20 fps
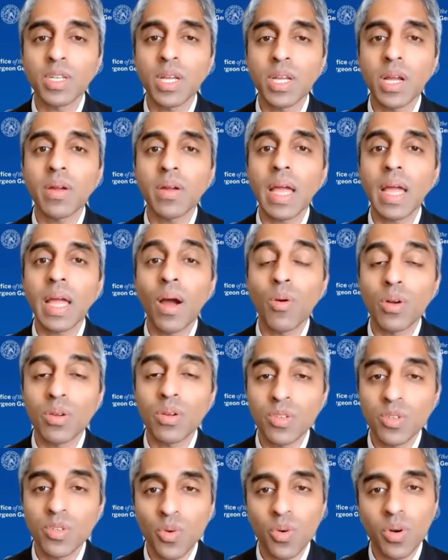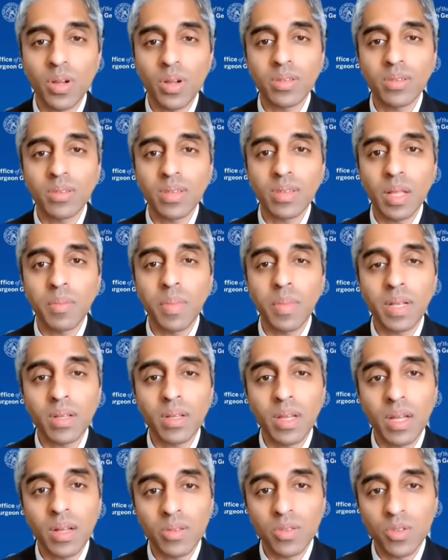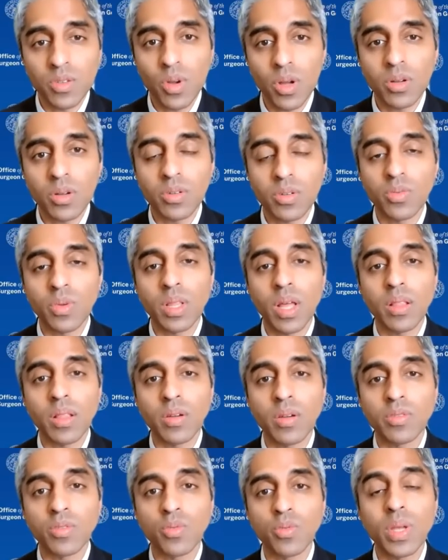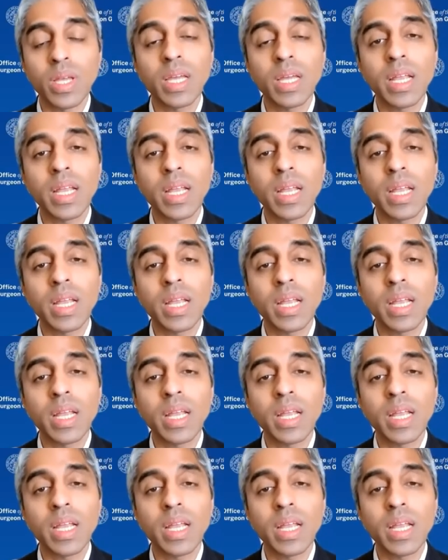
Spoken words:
By sharing our stories and mental health struggles with others,